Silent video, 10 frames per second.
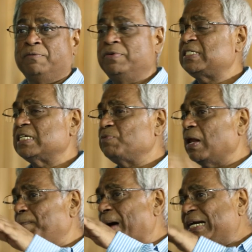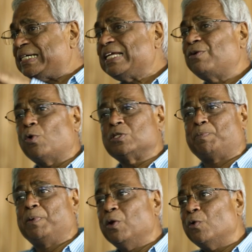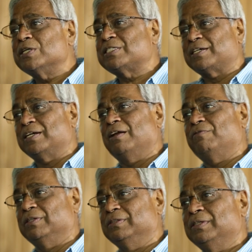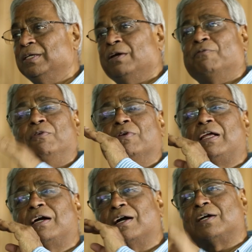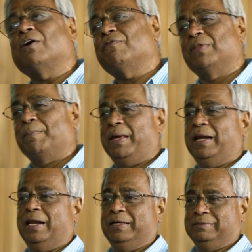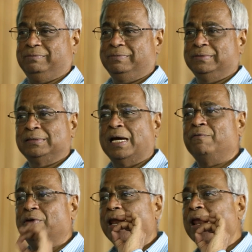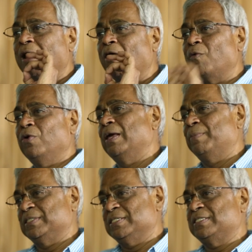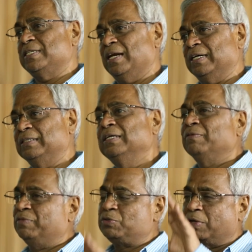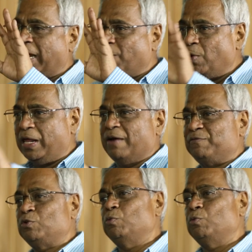We says, well, battery goes below a certain level, we will cut off the main line and we will allow only emergency line, which can only have